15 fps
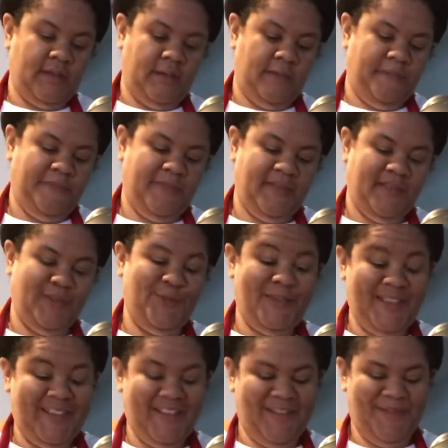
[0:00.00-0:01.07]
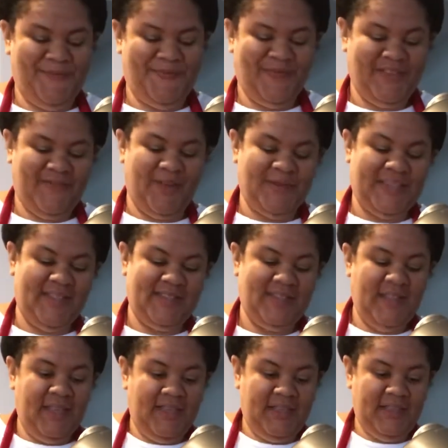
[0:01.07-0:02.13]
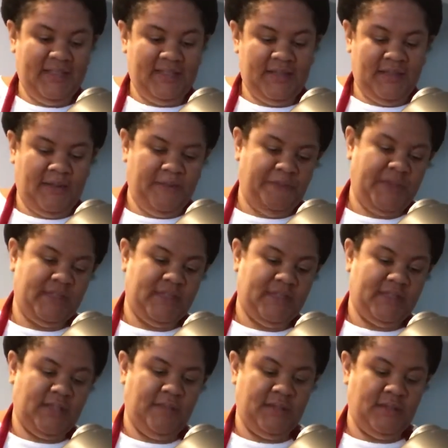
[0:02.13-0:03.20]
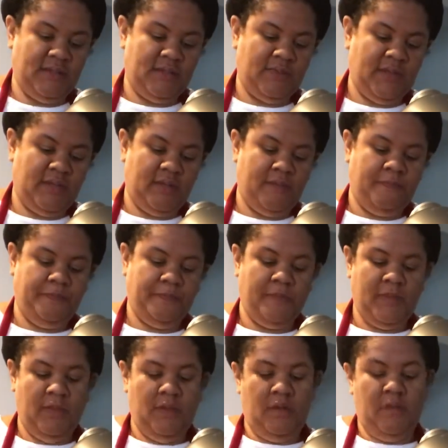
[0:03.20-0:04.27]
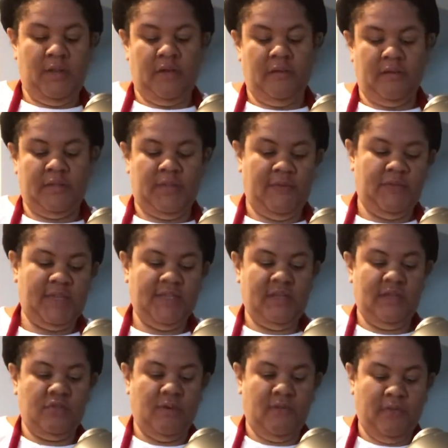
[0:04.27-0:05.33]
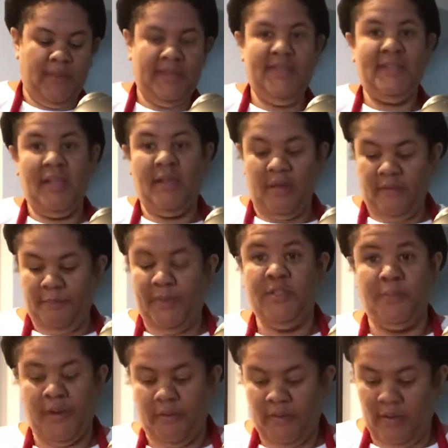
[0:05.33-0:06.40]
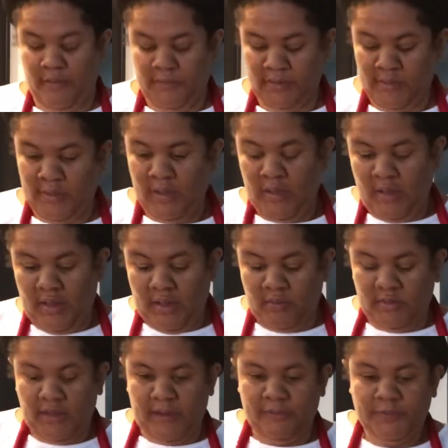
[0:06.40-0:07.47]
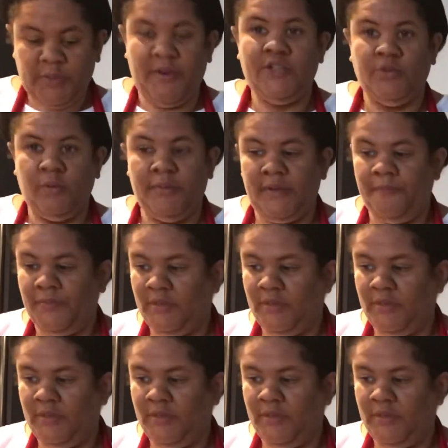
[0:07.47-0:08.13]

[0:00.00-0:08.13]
Add a pat of butter to each muffin and top with cheese, and bake for about 15 minutes at 400 degrees.